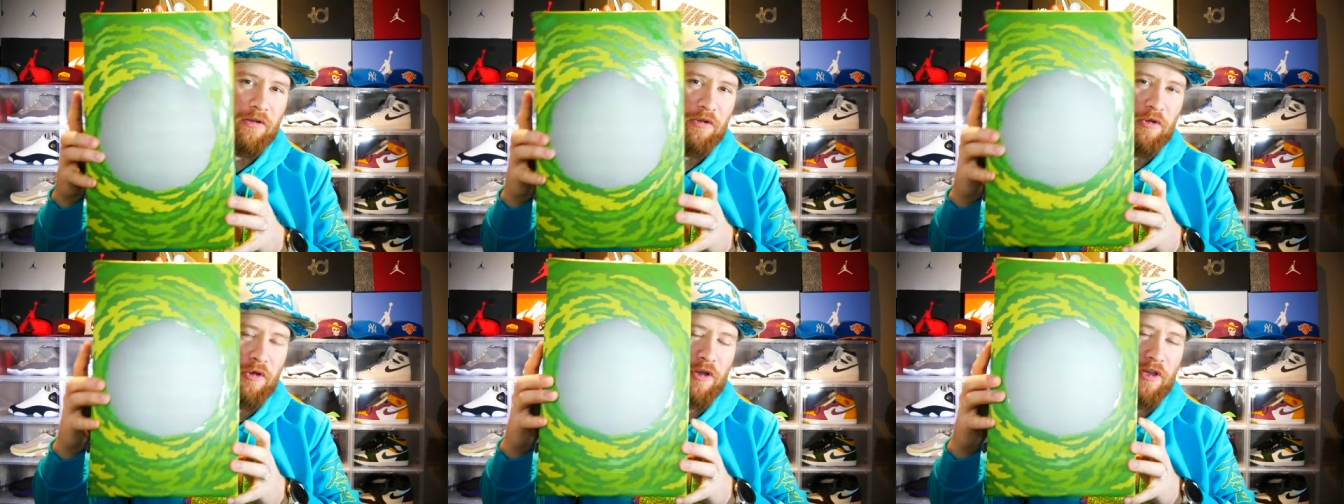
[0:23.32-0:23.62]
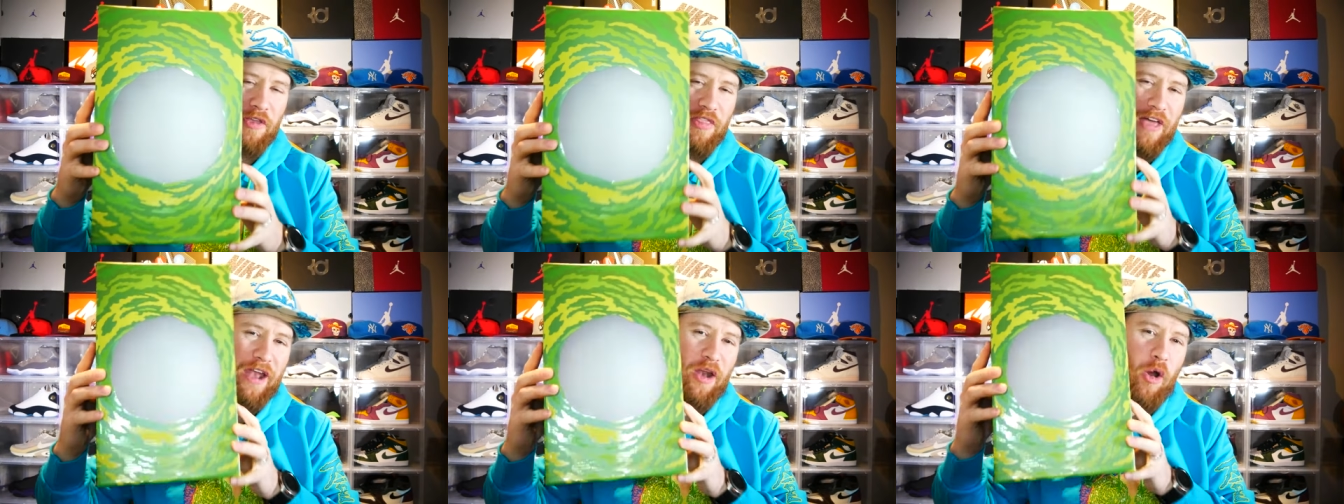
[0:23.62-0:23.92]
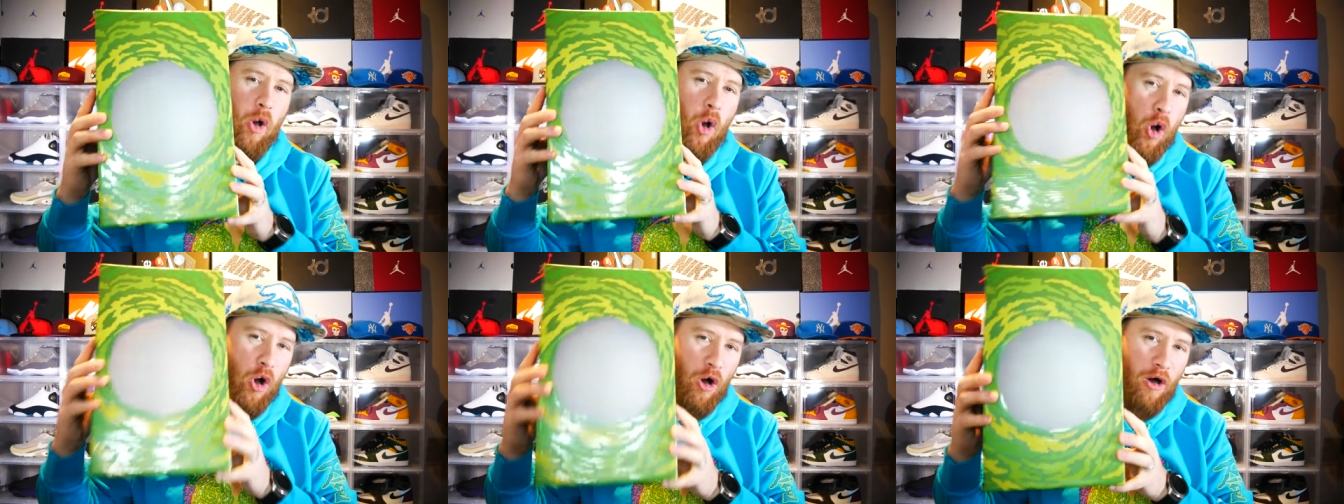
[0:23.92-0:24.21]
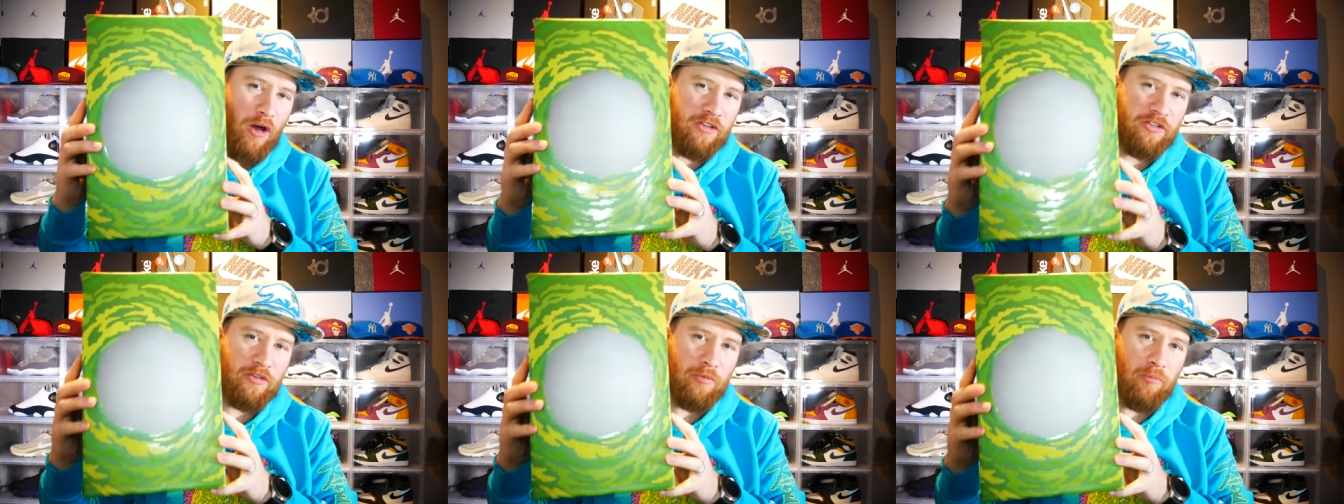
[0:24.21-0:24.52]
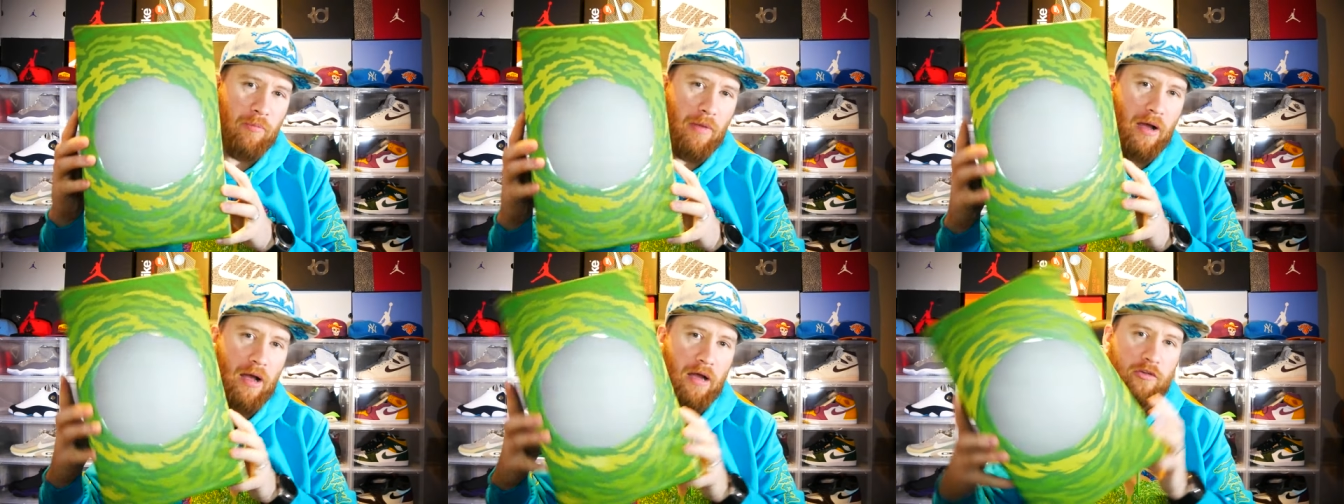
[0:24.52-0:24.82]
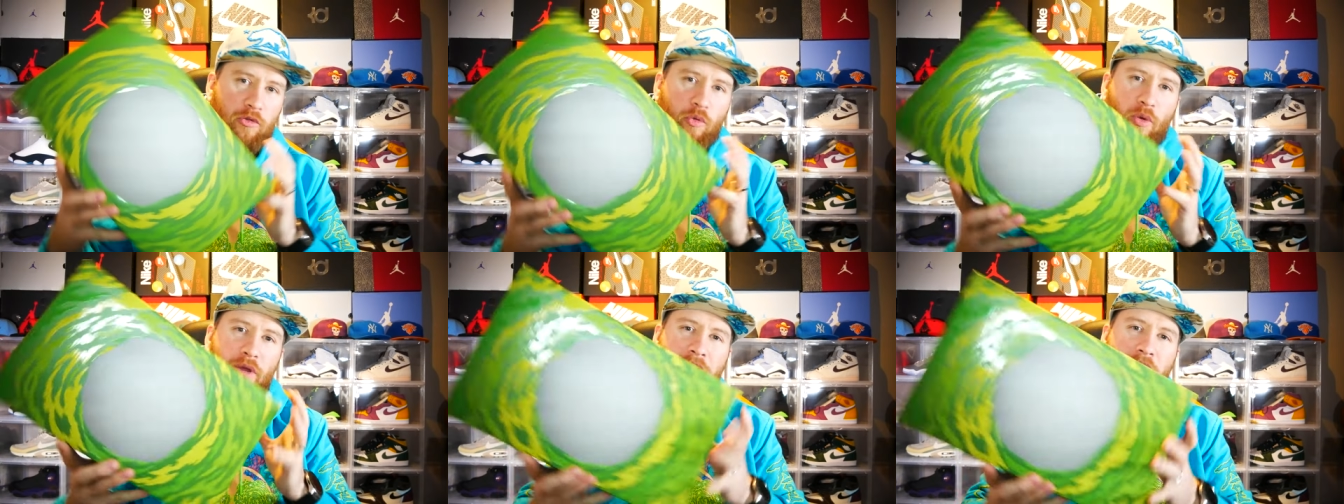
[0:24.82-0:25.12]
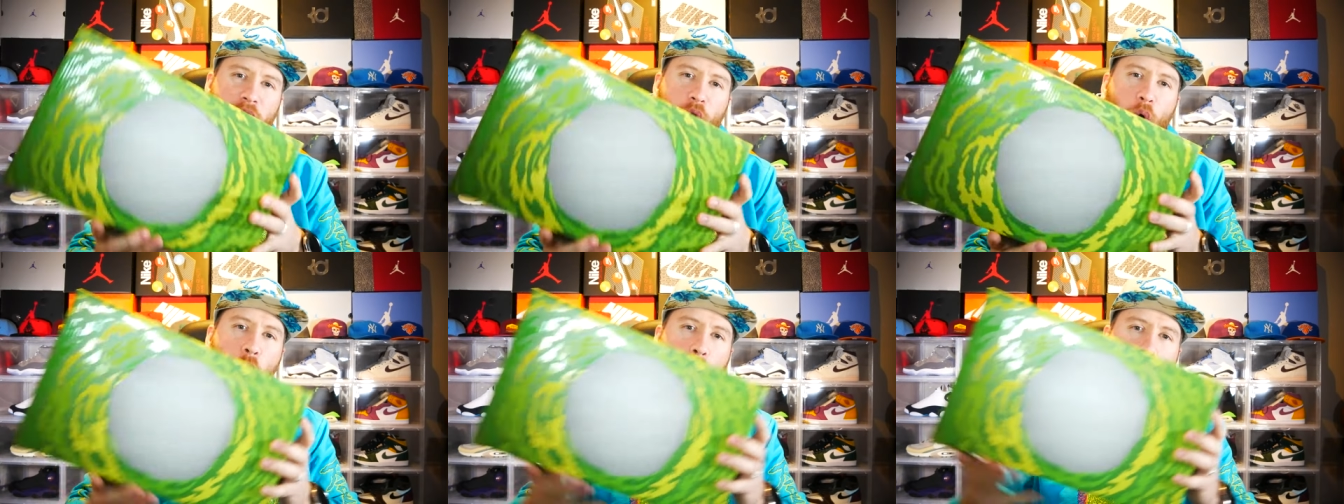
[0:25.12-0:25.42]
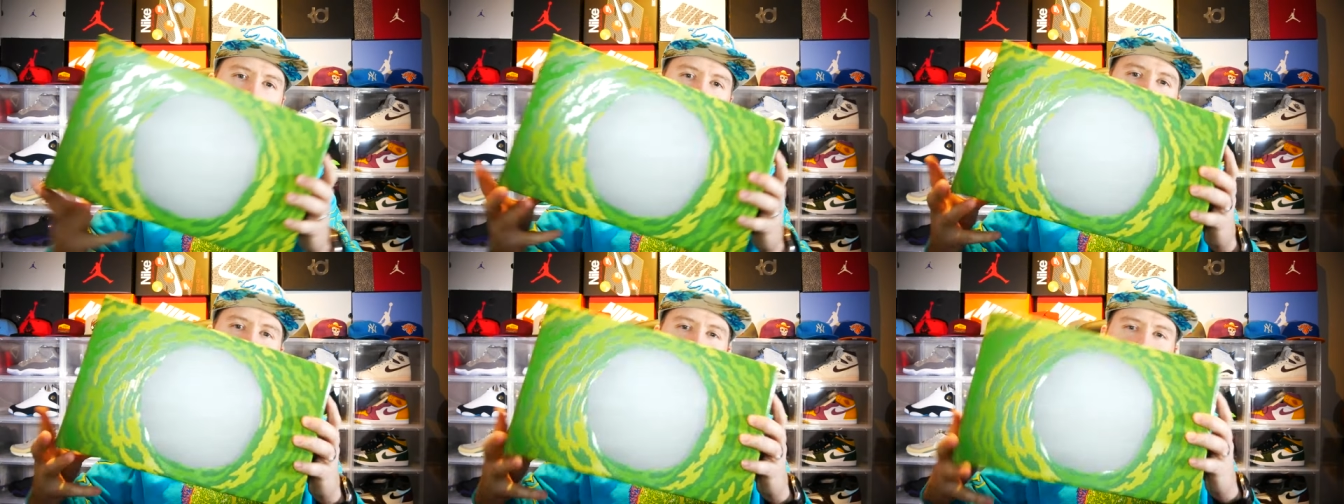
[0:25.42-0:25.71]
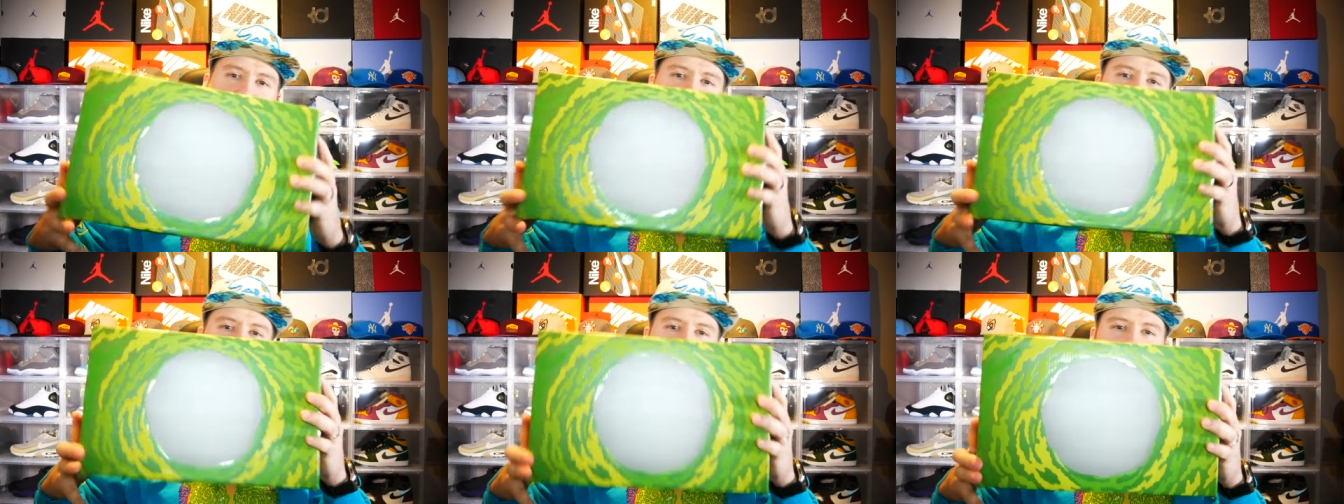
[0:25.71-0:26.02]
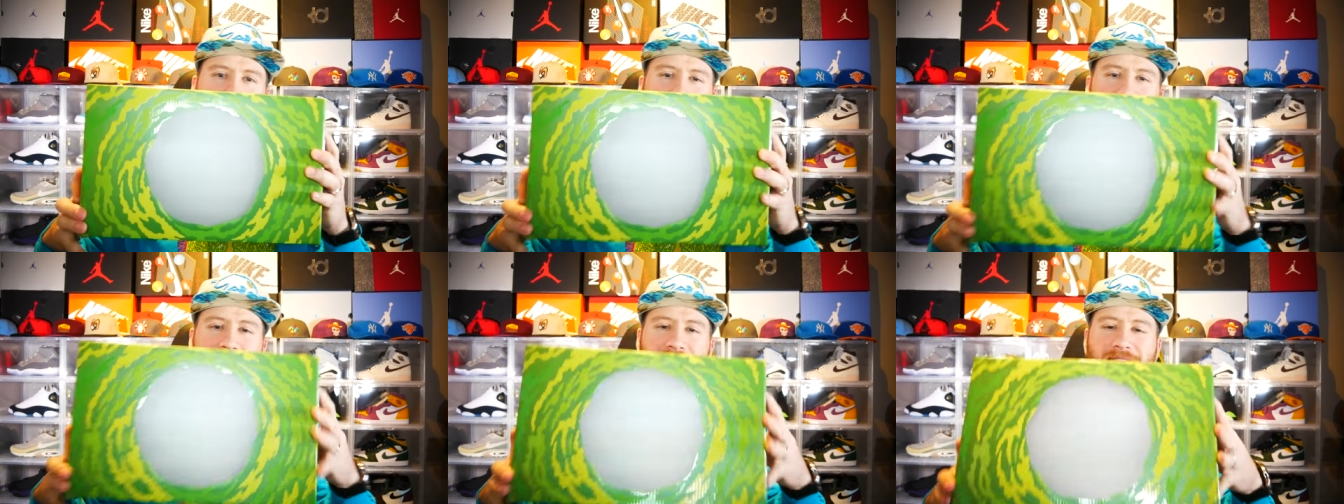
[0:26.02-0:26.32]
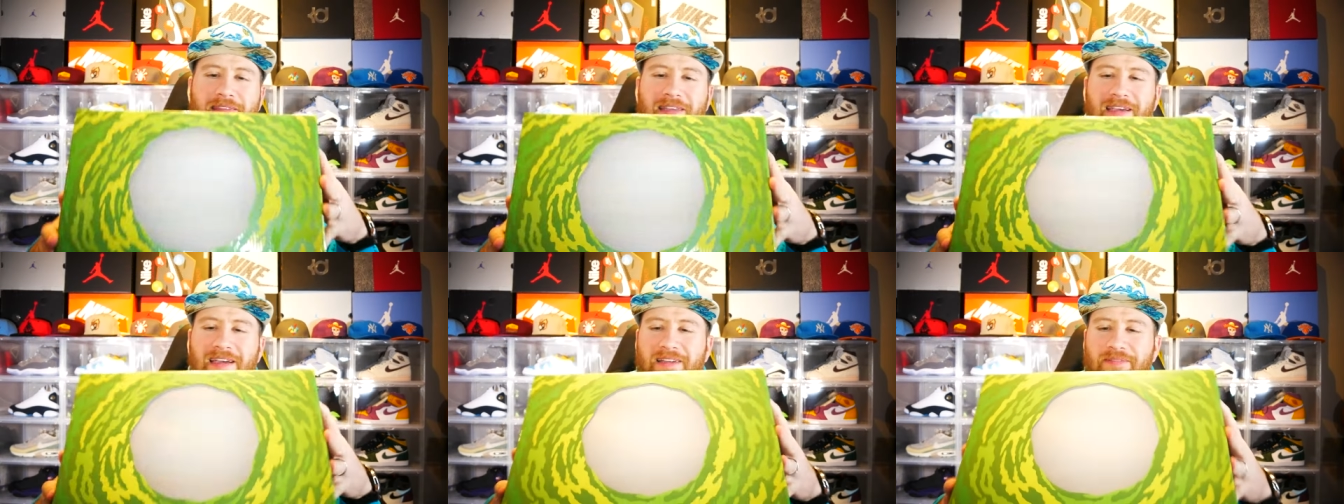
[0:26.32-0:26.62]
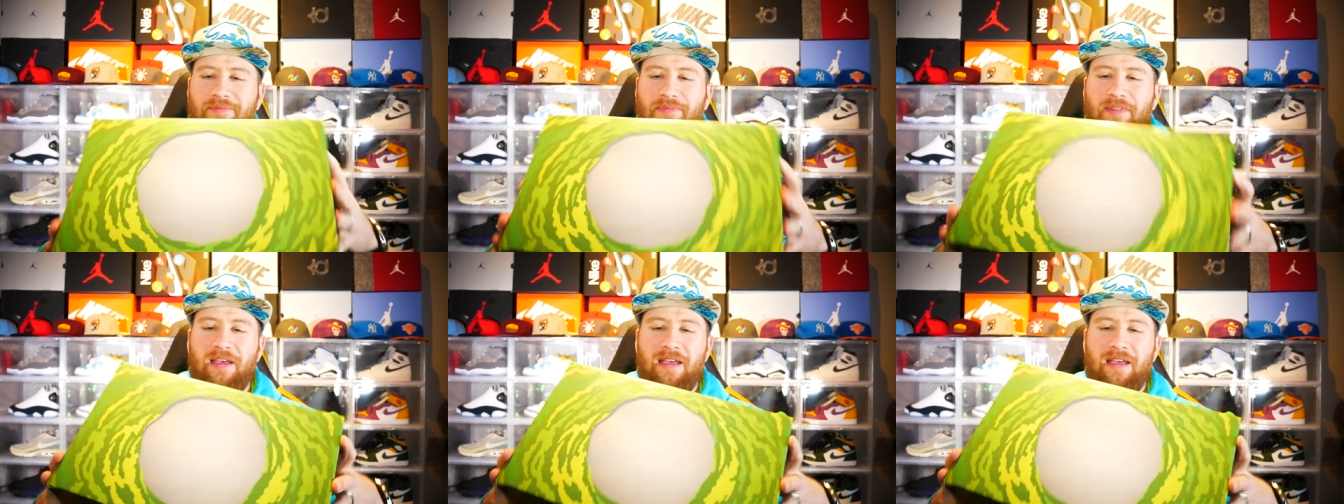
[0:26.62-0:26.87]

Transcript: Look at that awesome box. Why can't all boxes be like that?